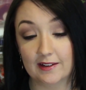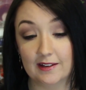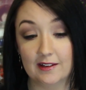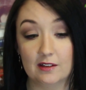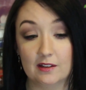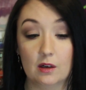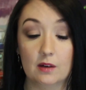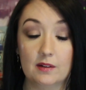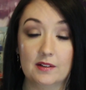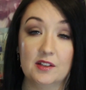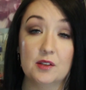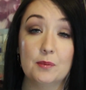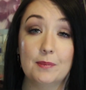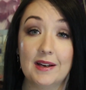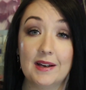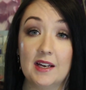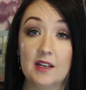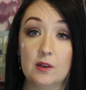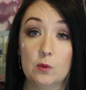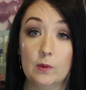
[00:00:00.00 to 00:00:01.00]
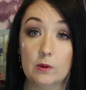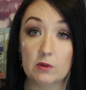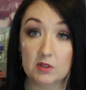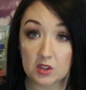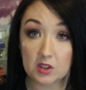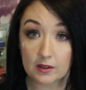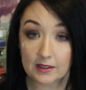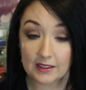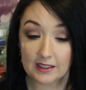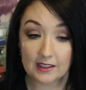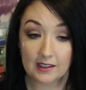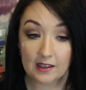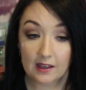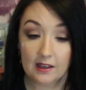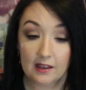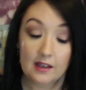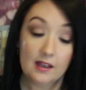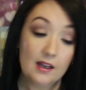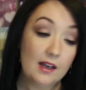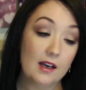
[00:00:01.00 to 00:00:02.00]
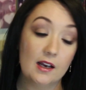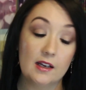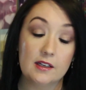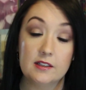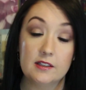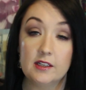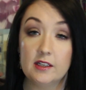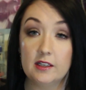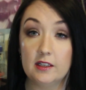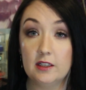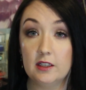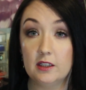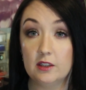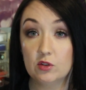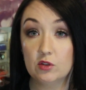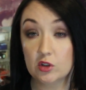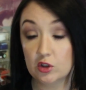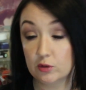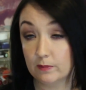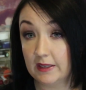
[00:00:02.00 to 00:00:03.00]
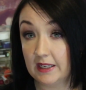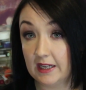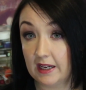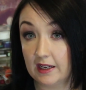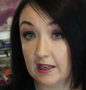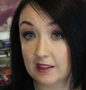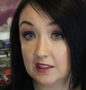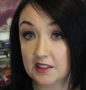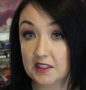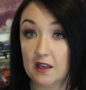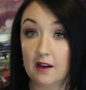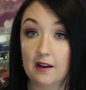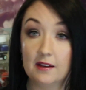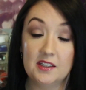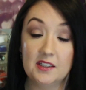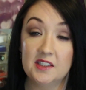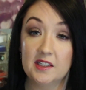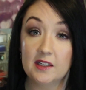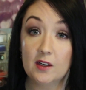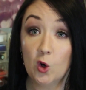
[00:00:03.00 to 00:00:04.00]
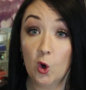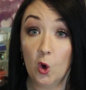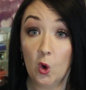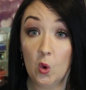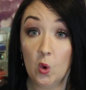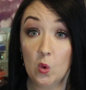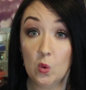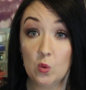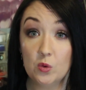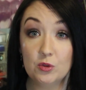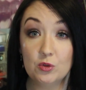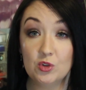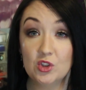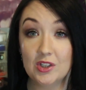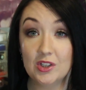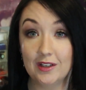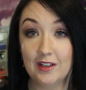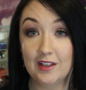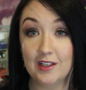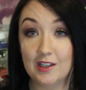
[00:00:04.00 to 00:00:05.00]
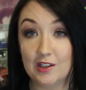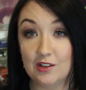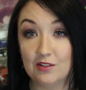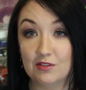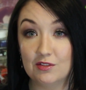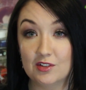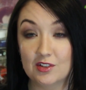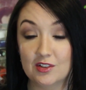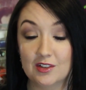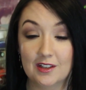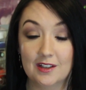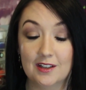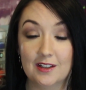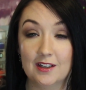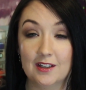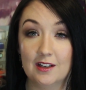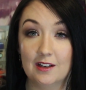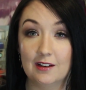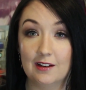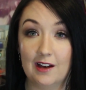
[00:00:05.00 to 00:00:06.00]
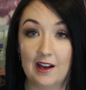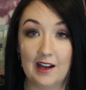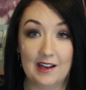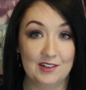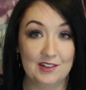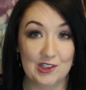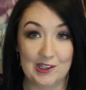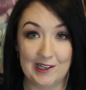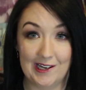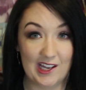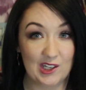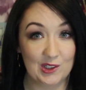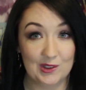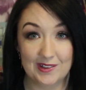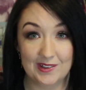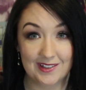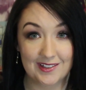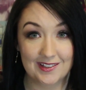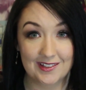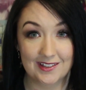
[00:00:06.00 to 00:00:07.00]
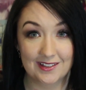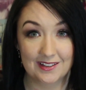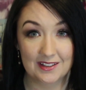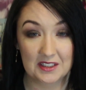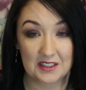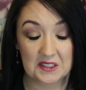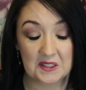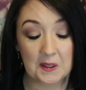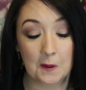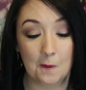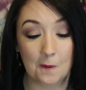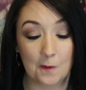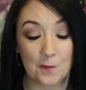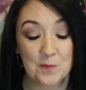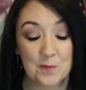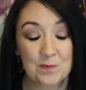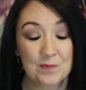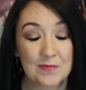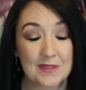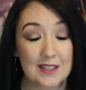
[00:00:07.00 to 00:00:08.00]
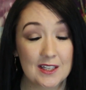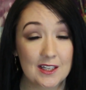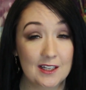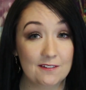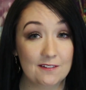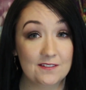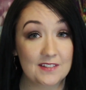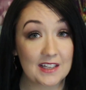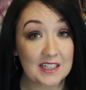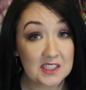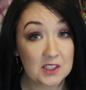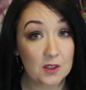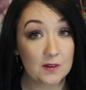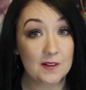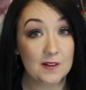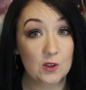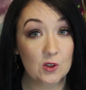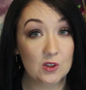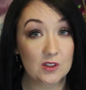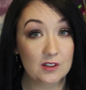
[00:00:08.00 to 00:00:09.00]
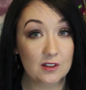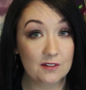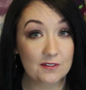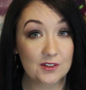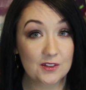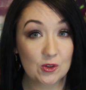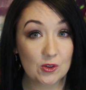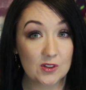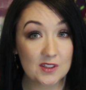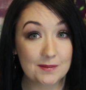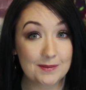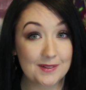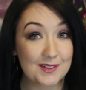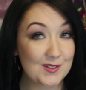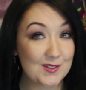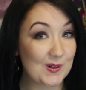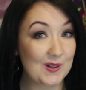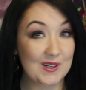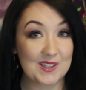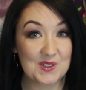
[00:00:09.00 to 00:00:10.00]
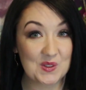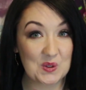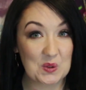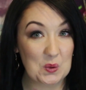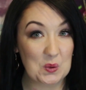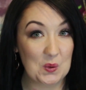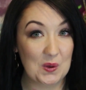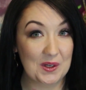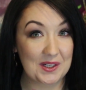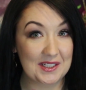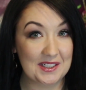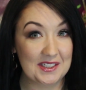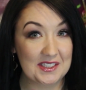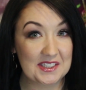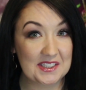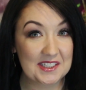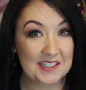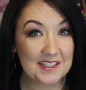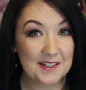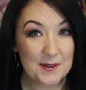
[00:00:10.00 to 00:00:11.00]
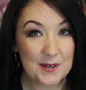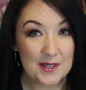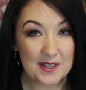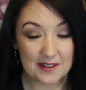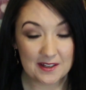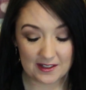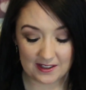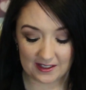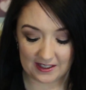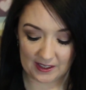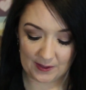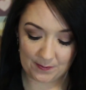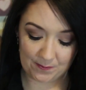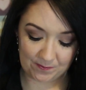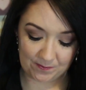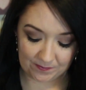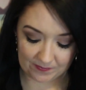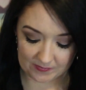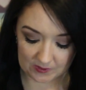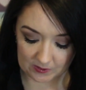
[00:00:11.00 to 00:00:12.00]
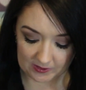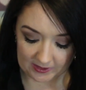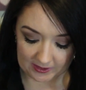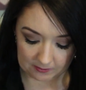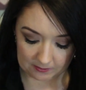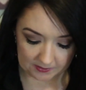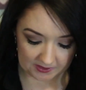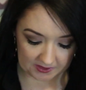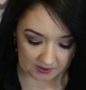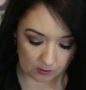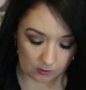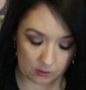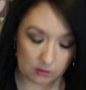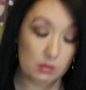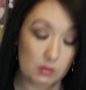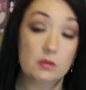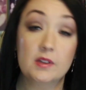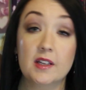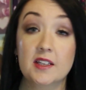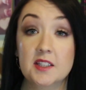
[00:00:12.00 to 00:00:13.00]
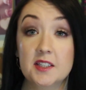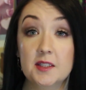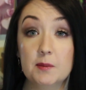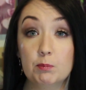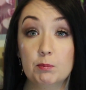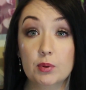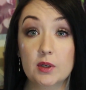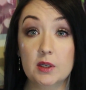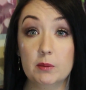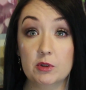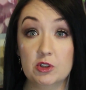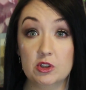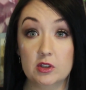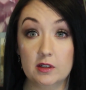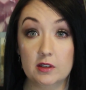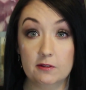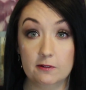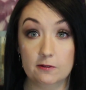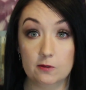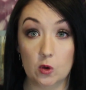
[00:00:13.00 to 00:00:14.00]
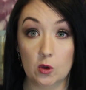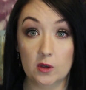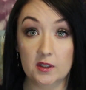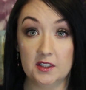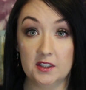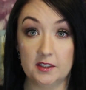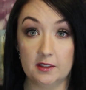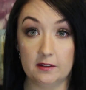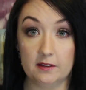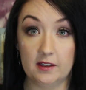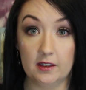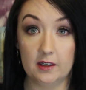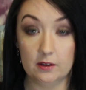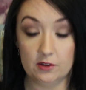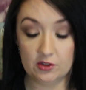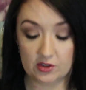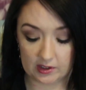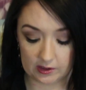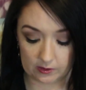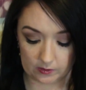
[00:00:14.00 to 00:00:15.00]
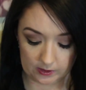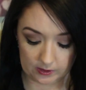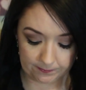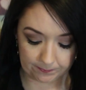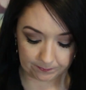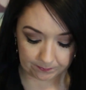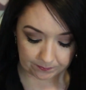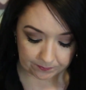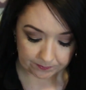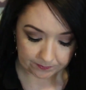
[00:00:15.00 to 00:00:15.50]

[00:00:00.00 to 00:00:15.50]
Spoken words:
I got into bed and we were snuggling, and he touched my legs and he said, "Oh, you shaved," and I hadn't. So if that's not a good enough endorsement, I don't know what is. Okay, so that's pretty much it for skincare in general.